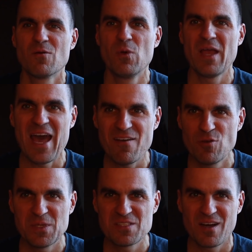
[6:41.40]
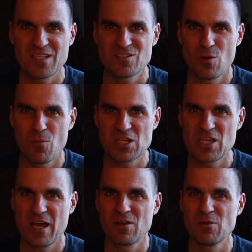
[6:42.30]
We haven't been taught so much
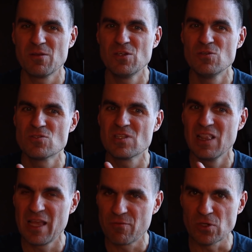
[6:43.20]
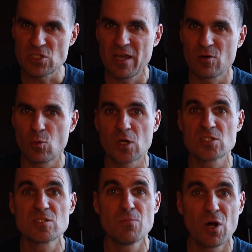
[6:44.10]
how to use leverage, how to work
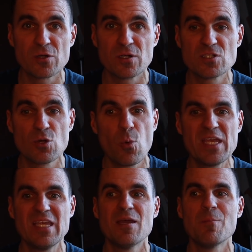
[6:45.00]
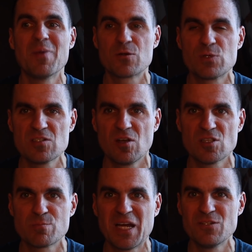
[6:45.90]
smarter so we can get better
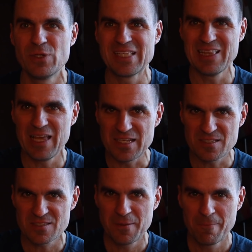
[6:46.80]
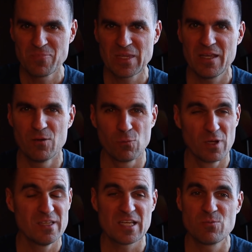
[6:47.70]
results by doing less. And
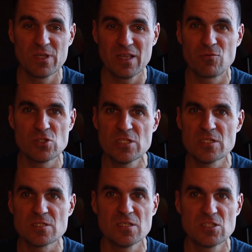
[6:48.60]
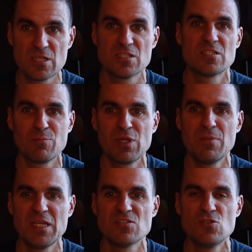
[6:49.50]
really, that's what leverage is. It just simply
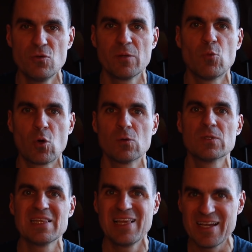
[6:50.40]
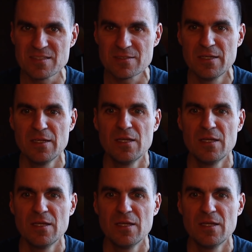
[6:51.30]
means doing more with less.